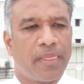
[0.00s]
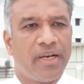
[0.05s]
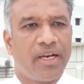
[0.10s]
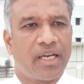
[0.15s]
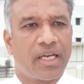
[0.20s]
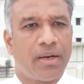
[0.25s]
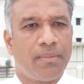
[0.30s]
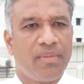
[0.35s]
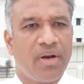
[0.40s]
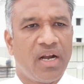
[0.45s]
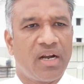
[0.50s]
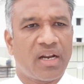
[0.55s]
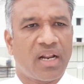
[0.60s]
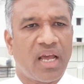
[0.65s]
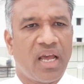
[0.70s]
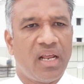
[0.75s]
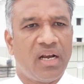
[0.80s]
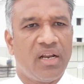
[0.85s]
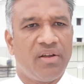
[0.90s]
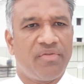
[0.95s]
In a criminal
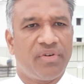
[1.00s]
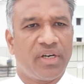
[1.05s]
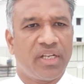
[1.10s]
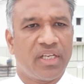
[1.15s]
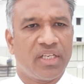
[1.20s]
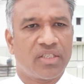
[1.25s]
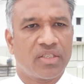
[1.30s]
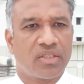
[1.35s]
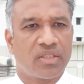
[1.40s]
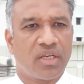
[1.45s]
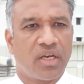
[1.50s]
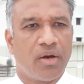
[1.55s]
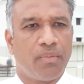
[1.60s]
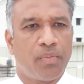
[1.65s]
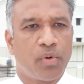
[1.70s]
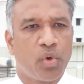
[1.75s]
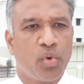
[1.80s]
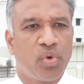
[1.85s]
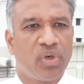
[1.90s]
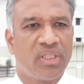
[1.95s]
trial, if it is
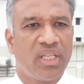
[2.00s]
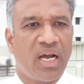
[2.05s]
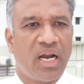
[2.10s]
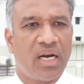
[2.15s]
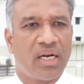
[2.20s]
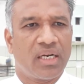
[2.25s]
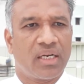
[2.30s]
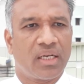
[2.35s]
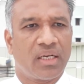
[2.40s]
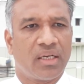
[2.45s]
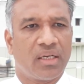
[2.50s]
proved that